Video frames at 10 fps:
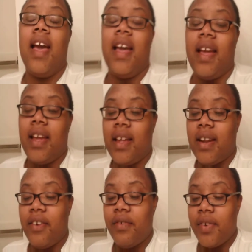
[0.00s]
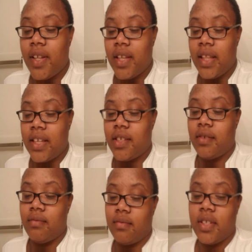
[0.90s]
and I really like
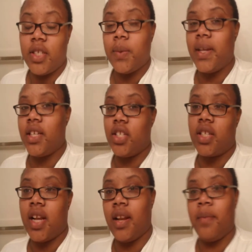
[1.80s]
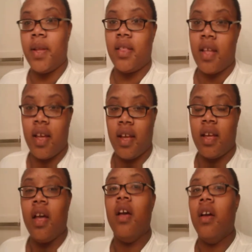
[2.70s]
this week has just kind of been
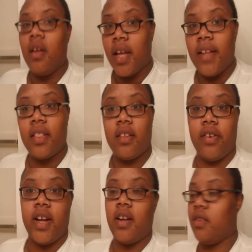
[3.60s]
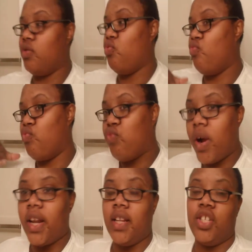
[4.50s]
like hit ground
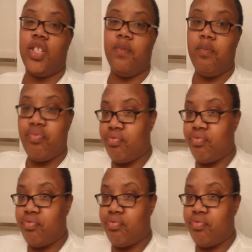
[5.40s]
running, just